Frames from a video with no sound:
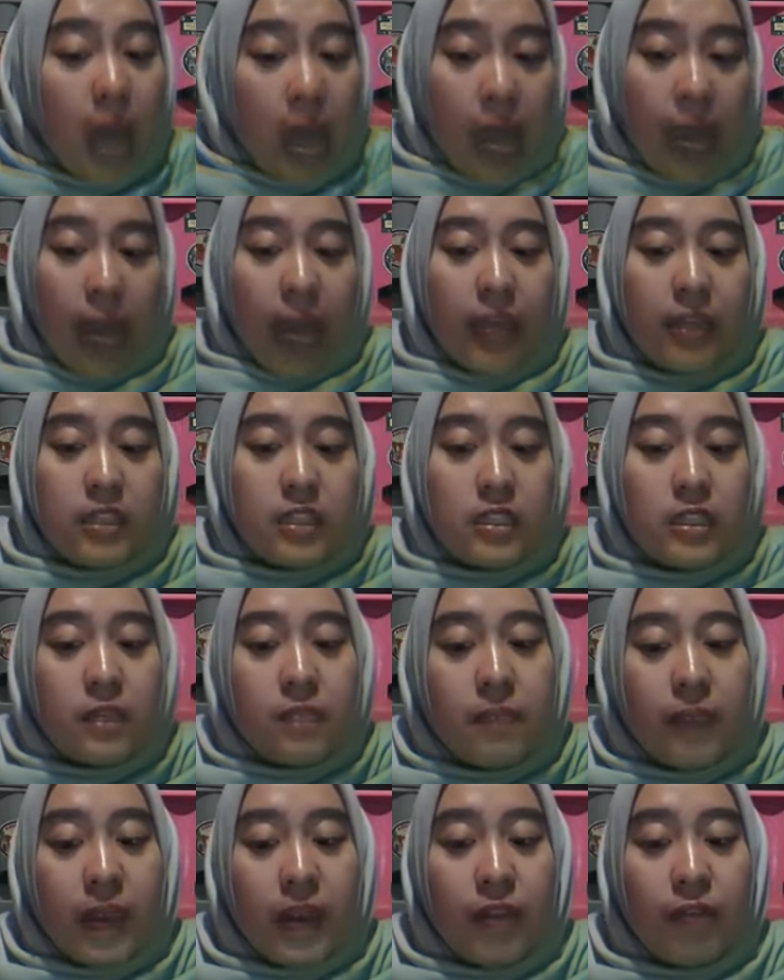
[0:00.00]
Next, the
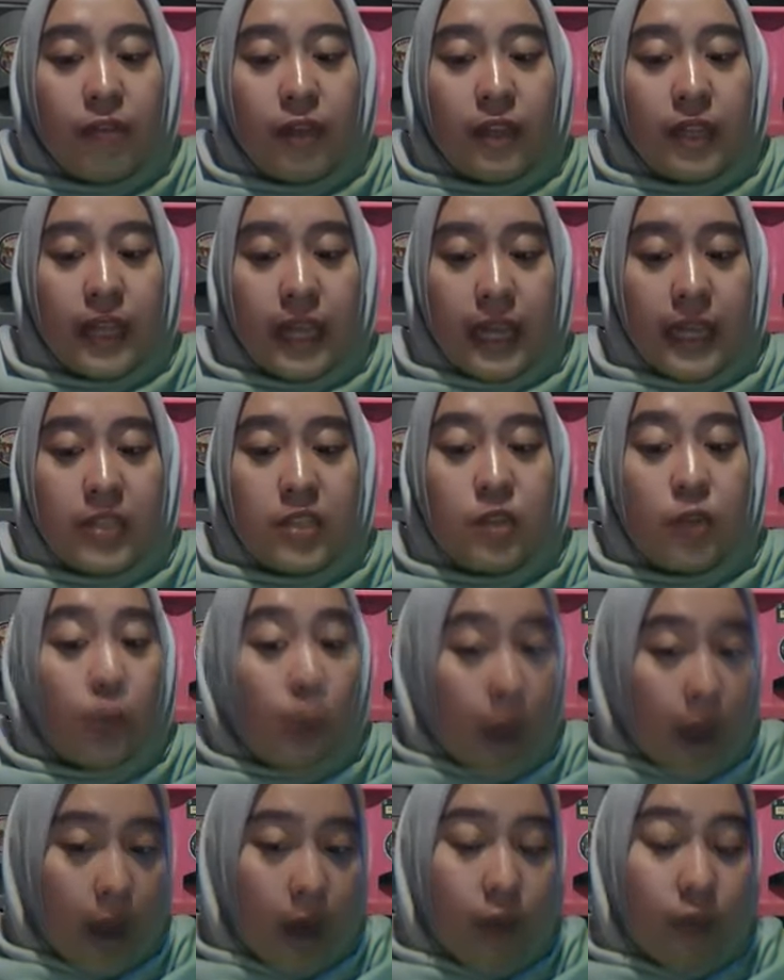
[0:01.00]
benefit is
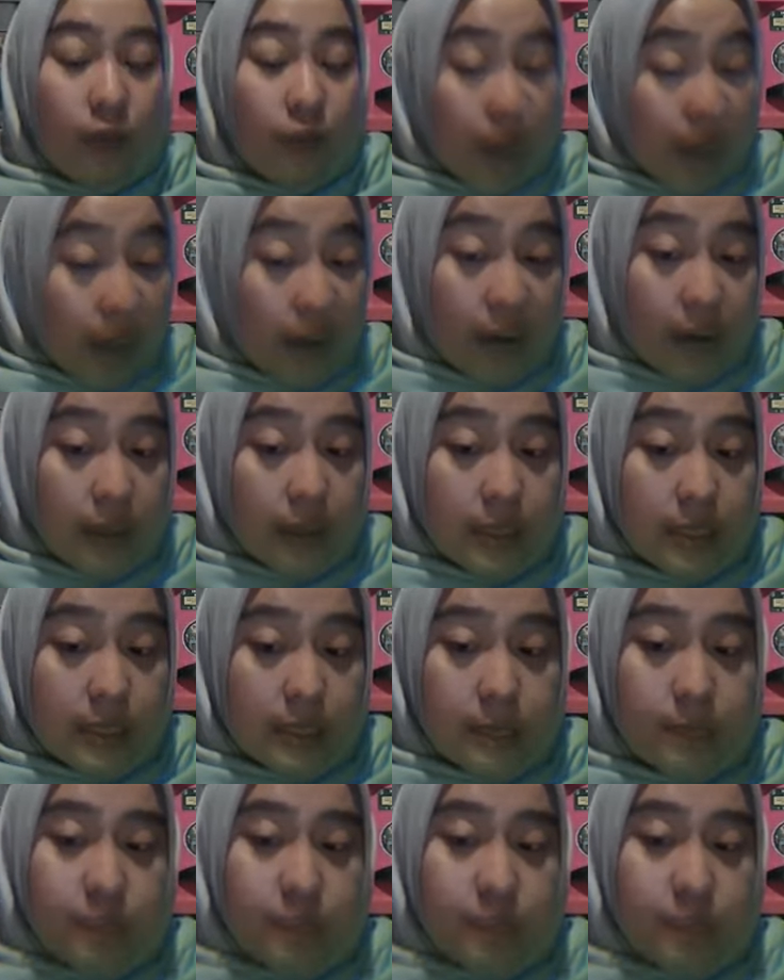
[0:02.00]
fairness.